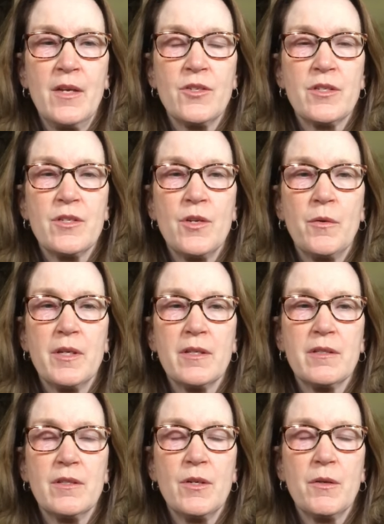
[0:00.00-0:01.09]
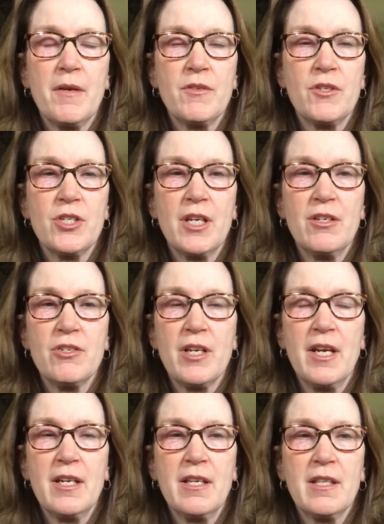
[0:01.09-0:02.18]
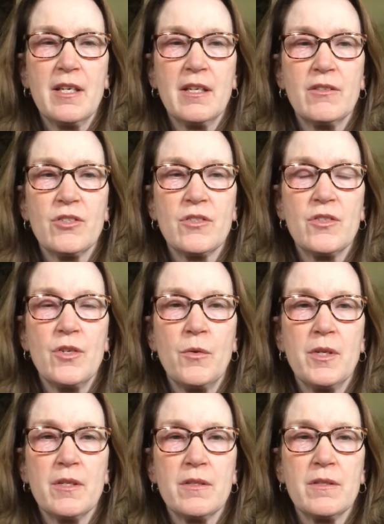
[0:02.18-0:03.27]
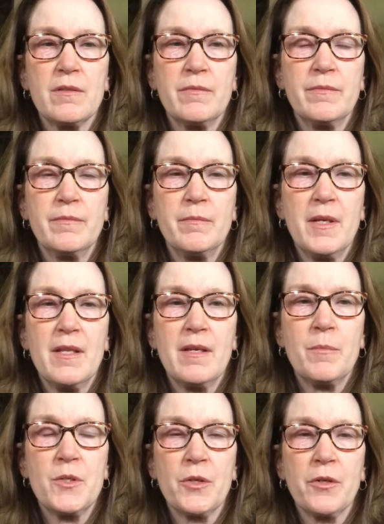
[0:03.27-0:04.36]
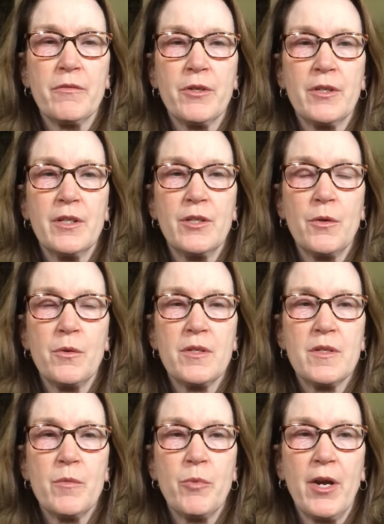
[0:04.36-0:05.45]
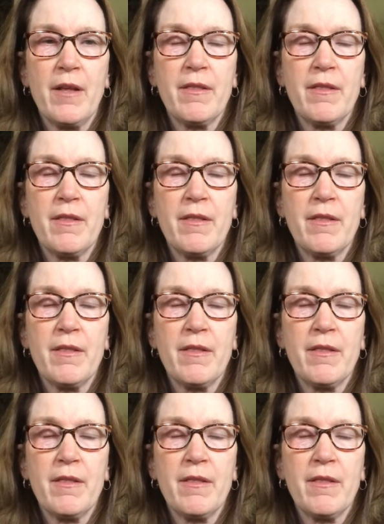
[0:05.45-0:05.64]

Just notice. You don't have to change anything. Just notice. Be the observer and notice the breath.